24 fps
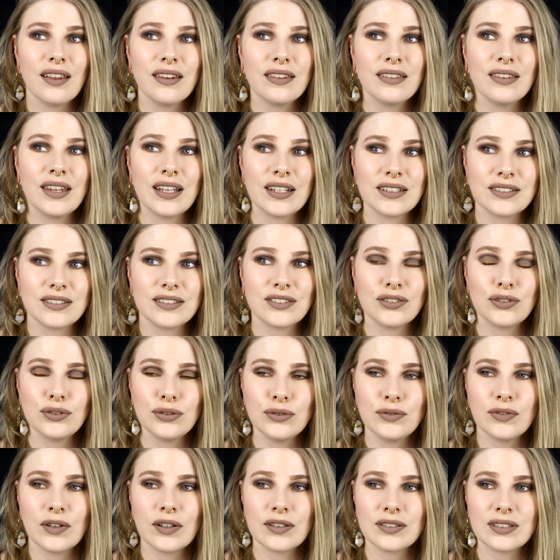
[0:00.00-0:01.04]
that
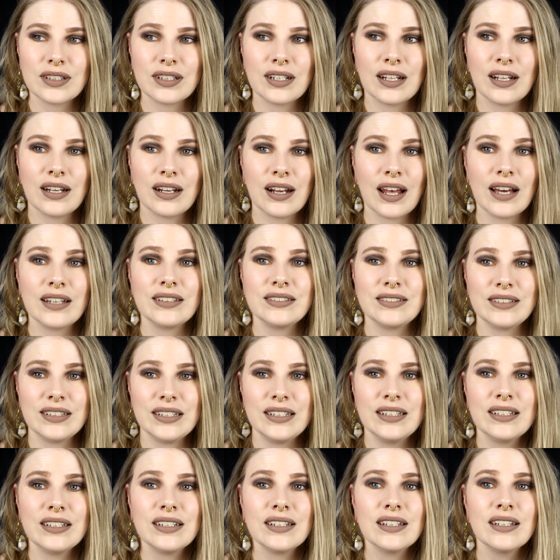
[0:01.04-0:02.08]

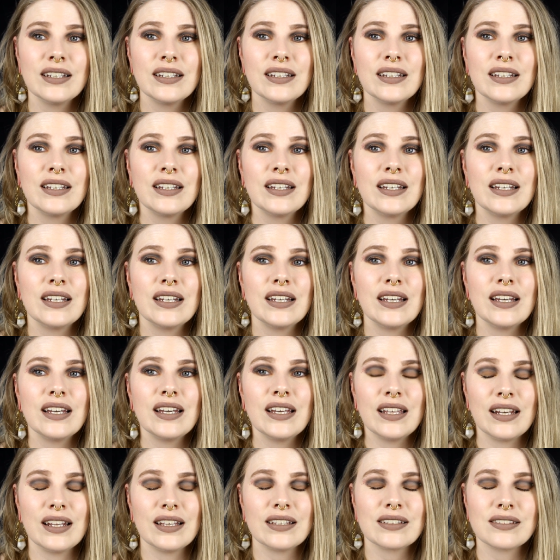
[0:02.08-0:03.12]
2019
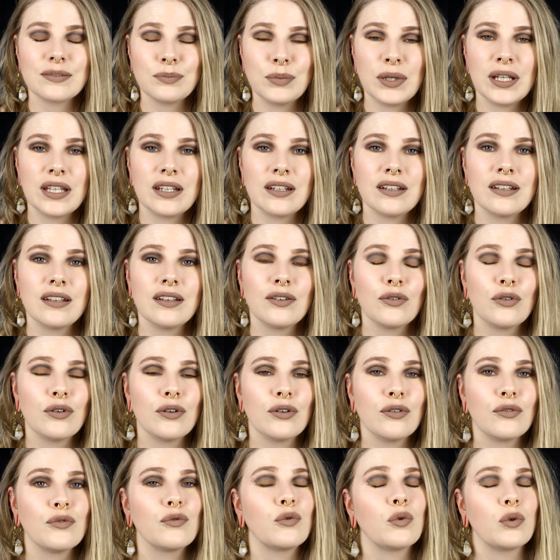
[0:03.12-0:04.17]
it has been
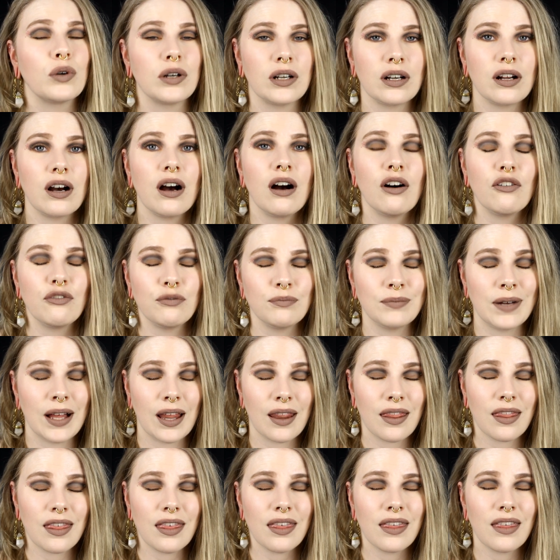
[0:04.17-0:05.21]
four and a half
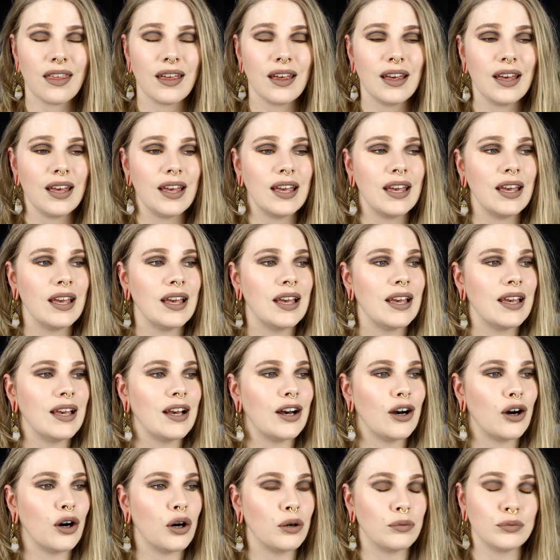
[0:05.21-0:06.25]
months
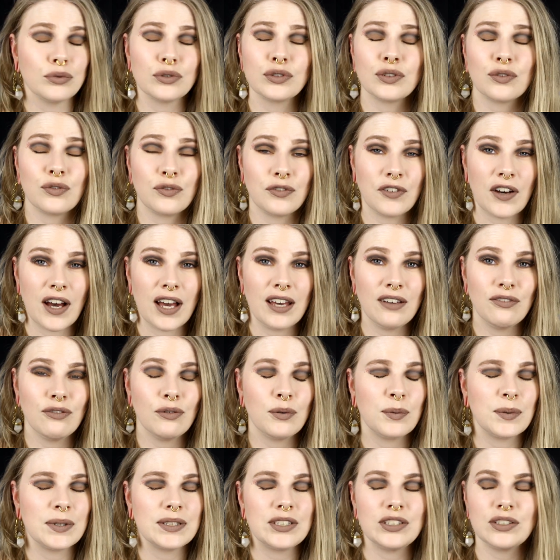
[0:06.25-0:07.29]
almost five
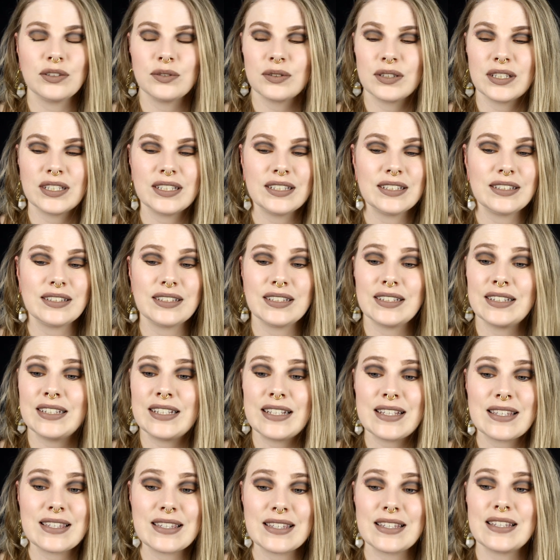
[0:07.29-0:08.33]
when you see it
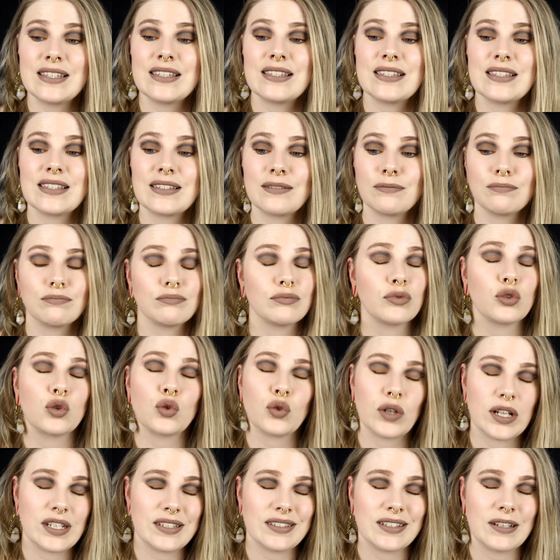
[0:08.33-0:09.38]
this is
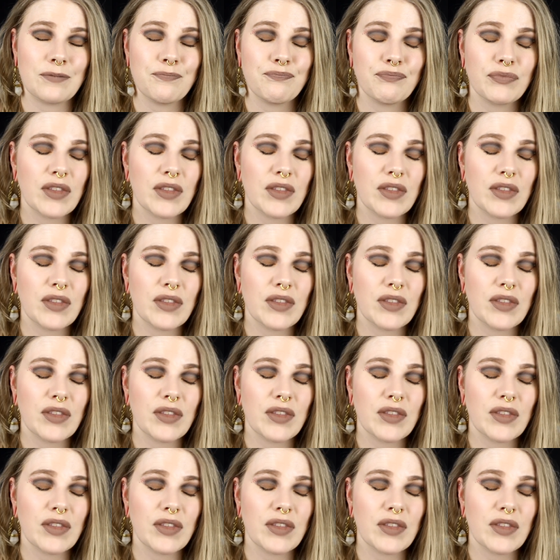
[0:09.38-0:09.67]
crazy